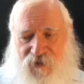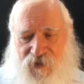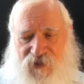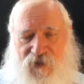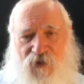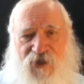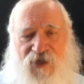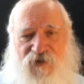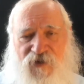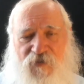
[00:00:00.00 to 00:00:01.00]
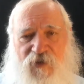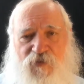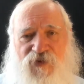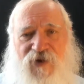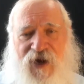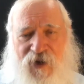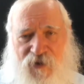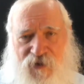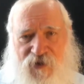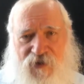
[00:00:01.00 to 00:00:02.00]
was looking to be
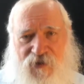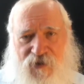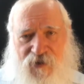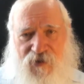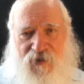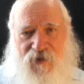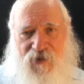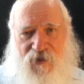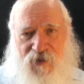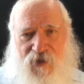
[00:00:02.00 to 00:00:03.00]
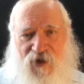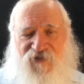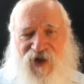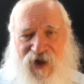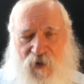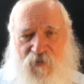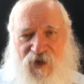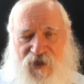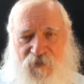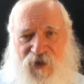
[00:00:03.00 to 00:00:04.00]
proud of how
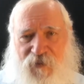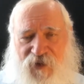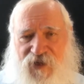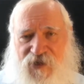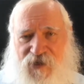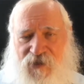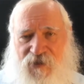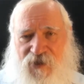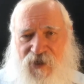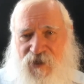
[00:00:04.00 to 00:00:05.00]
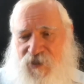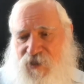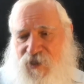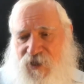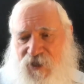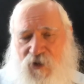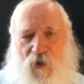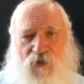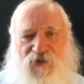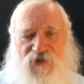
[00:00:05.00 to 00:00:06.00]
many people he killed. He he
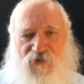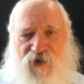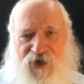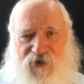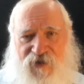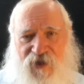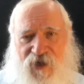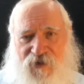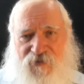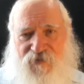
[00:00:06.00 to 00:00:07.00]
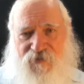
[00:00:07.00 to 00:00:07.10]
holds the record now.